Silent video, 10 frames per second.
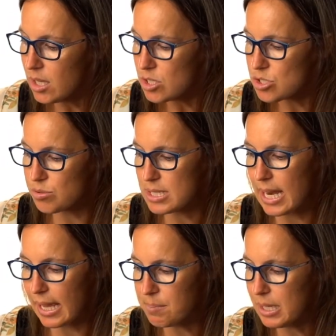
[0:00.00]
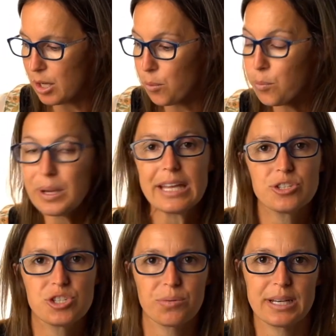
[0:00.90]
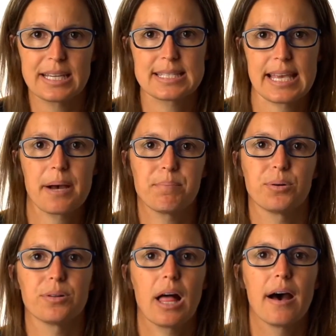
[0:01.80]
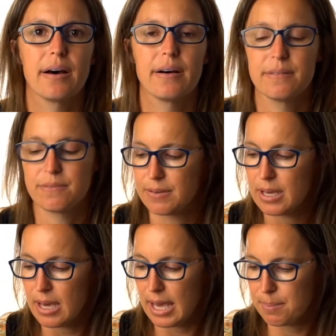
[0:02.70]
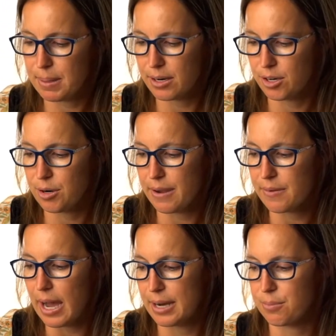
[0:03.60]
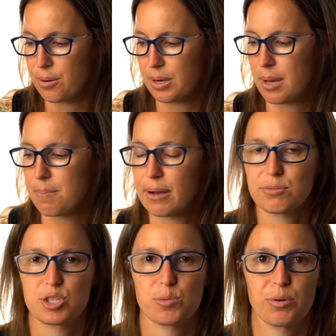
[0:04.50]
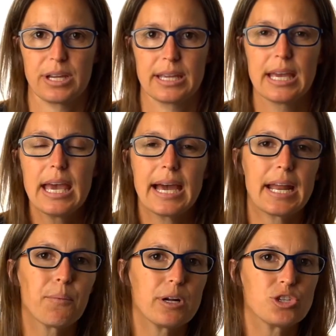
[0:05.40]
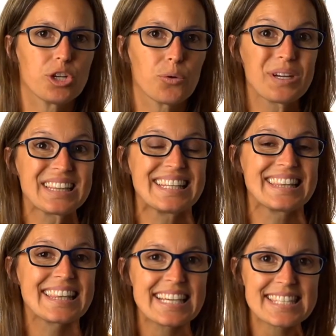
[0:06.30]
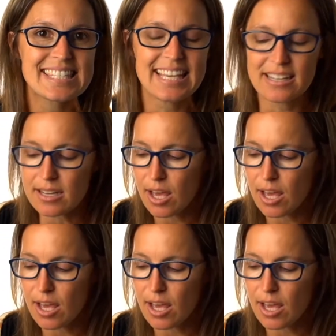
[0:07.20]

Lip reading: So today I'm going to read you an example of a paragraph I wrote about spring. And I want you to really listen